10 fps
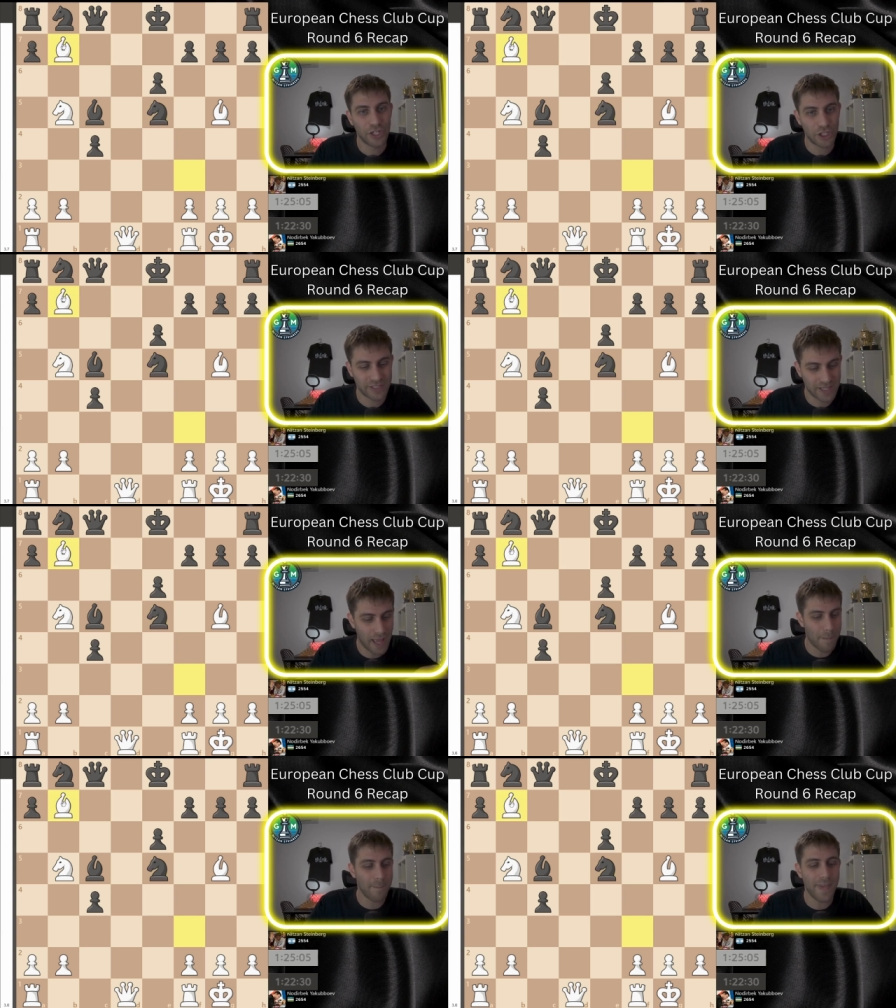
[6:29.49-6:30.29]
Just
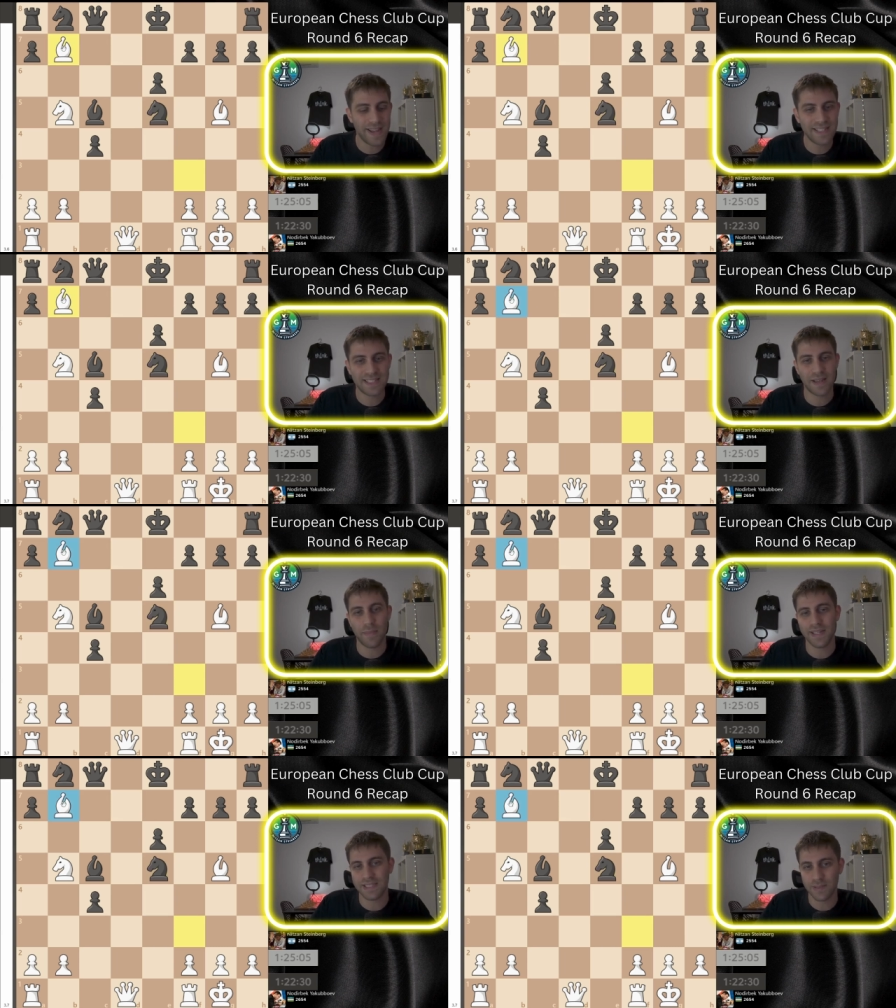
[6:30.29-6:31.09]
amazing,
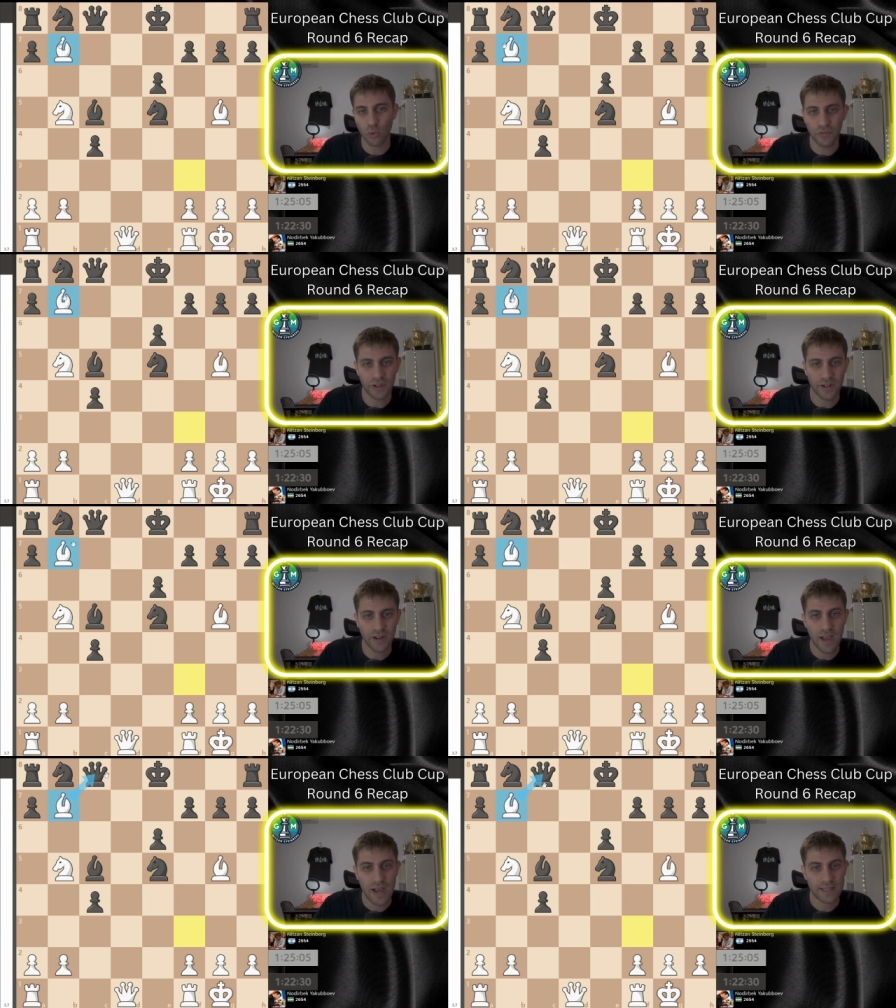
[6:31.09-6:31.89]
amazing move
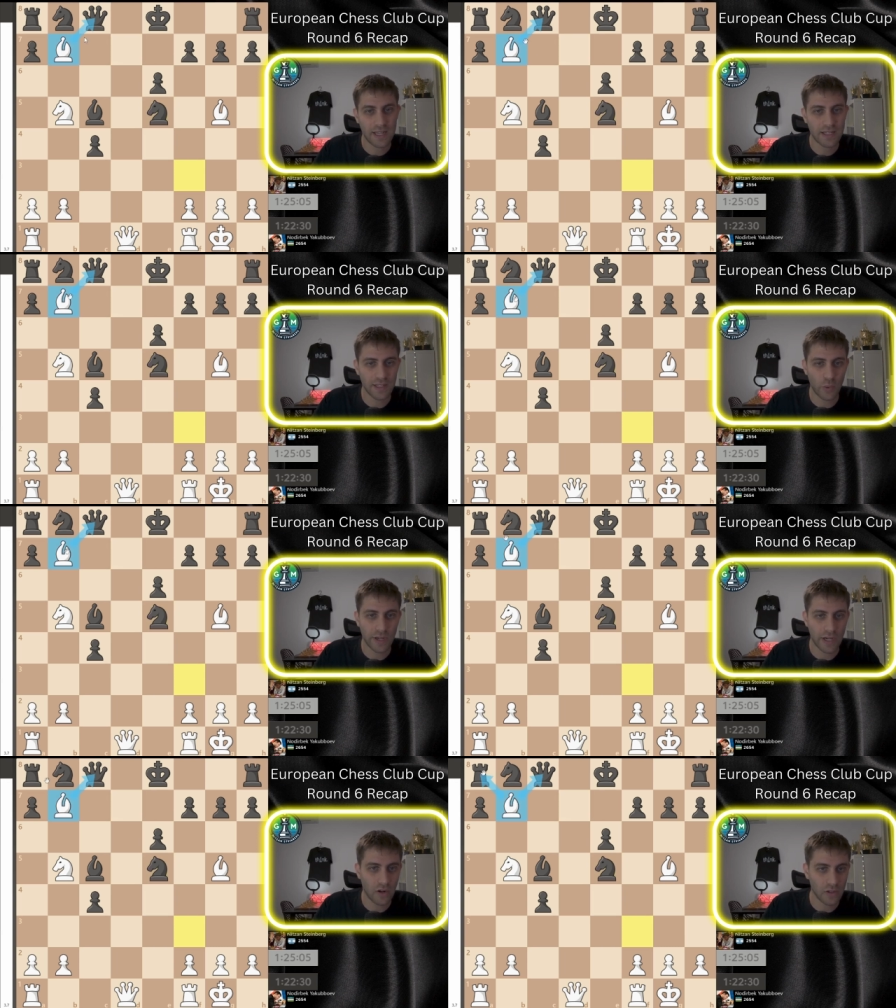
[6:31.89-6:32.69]
here, attacking the
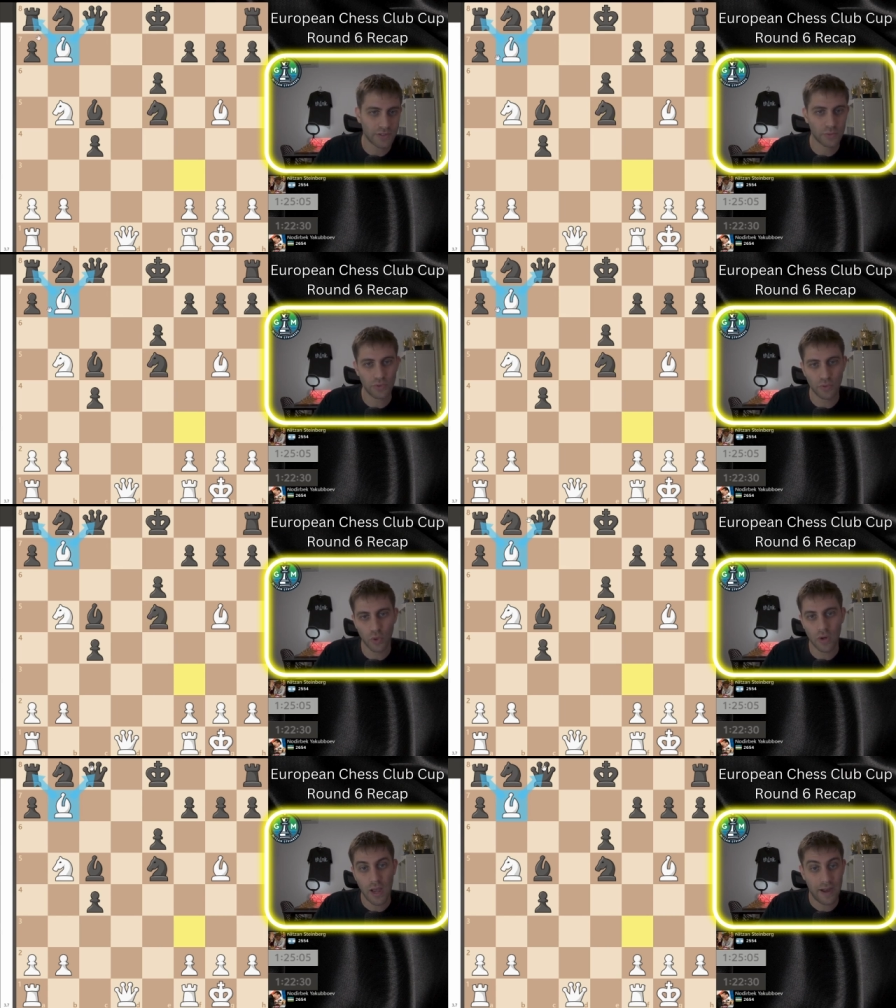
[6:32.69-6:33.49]
queen and also the
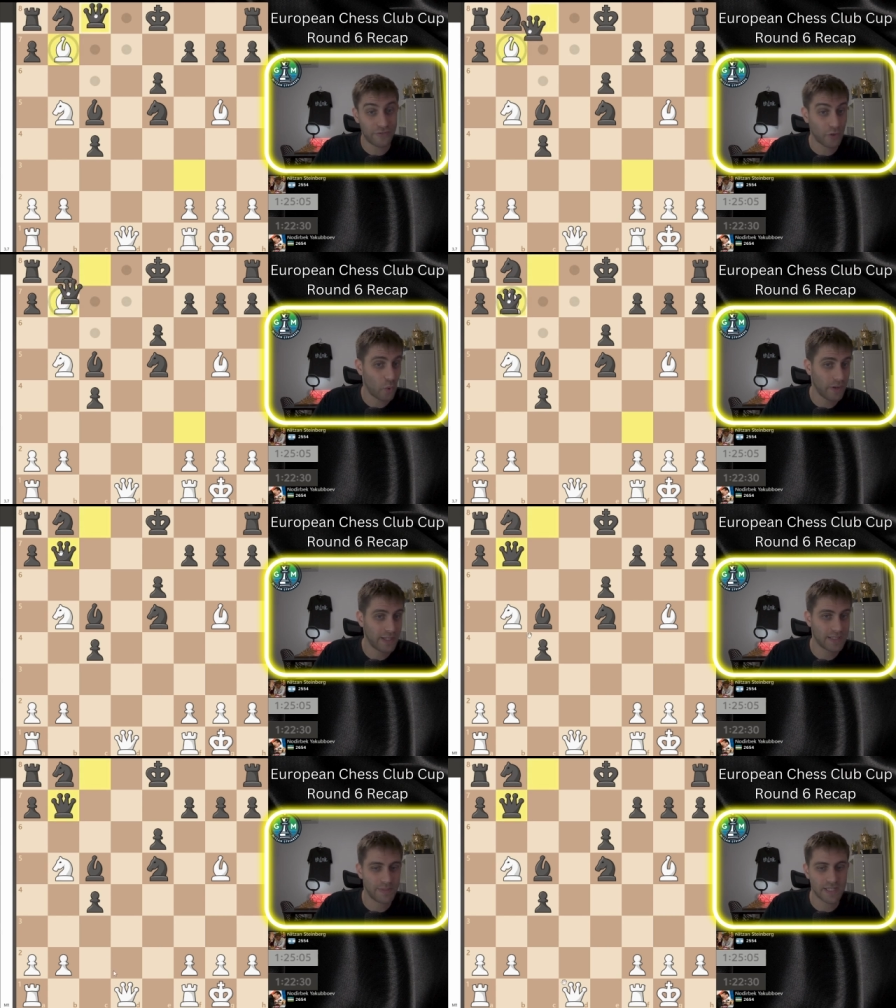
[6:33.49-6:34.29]
rook after queen
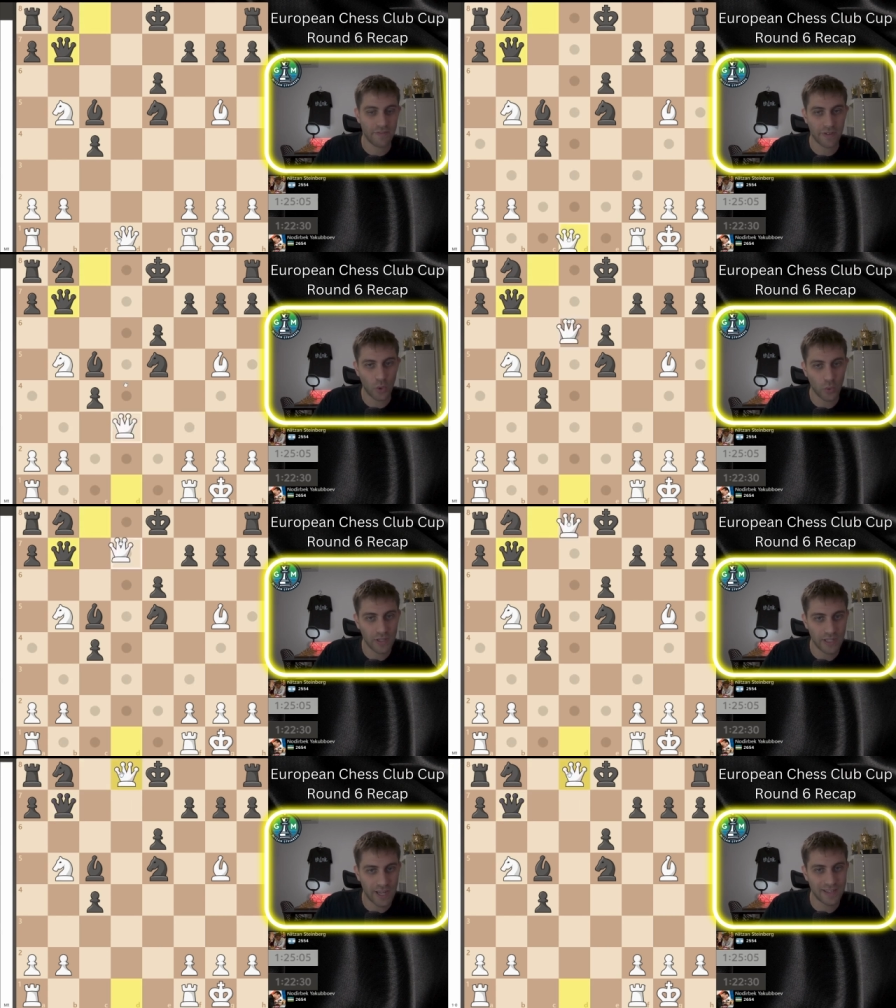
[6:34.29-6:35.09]
takes b7,
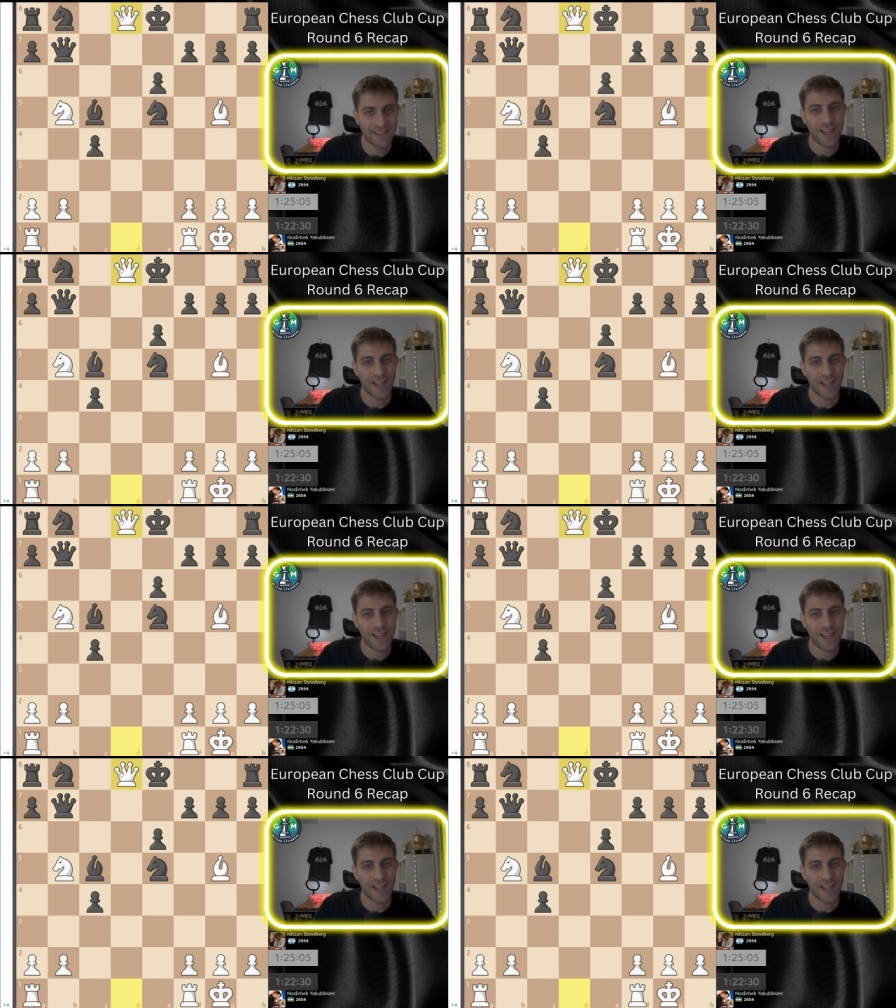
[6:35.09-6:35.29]
queen d8,